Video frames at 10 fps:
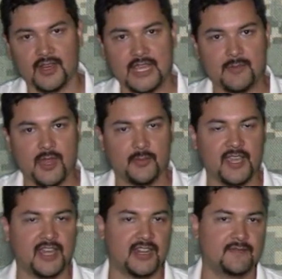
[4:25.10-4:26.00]
email
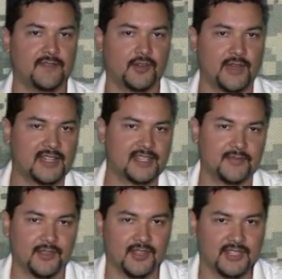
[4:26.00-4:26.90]
me at
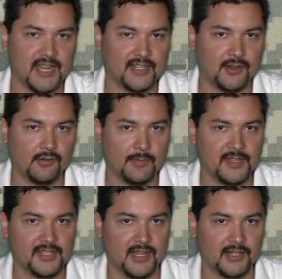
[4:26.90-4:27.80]

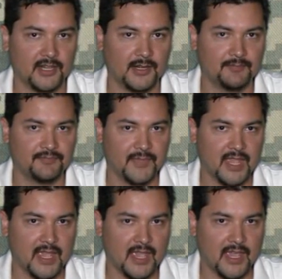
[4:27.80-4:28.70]
info@civiliantacticalweapons.com,
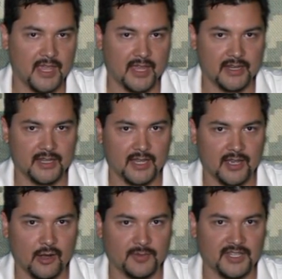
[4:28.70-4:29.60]
and
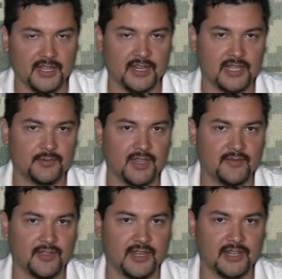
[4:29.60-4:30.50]
hope to see you next week
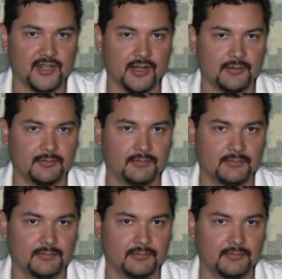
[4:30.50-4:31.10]
for the next show.